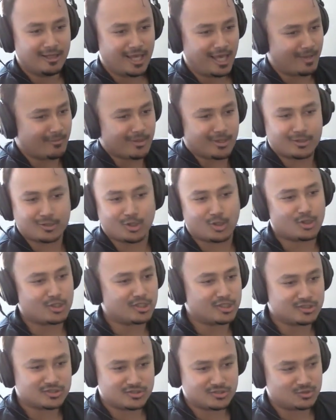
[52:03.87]
Am I an
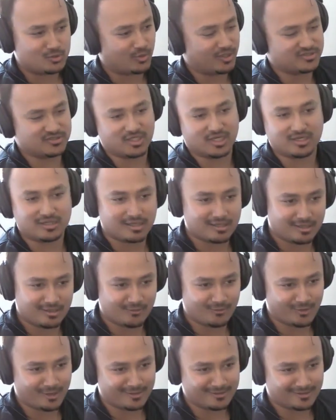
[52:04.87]
artist? Do I suck?
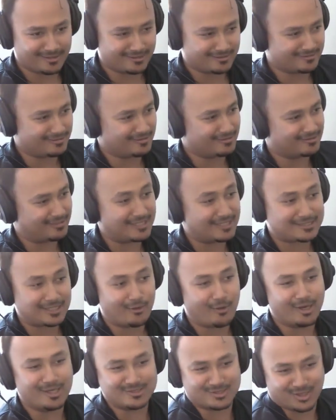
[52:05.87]
Right? Yeah. Like that's
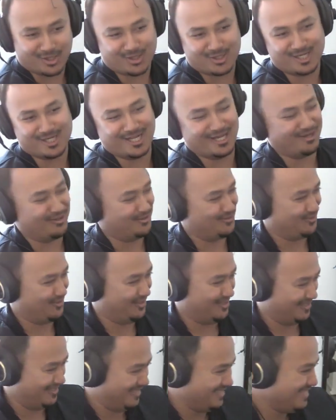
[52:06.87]
how I started out. Right?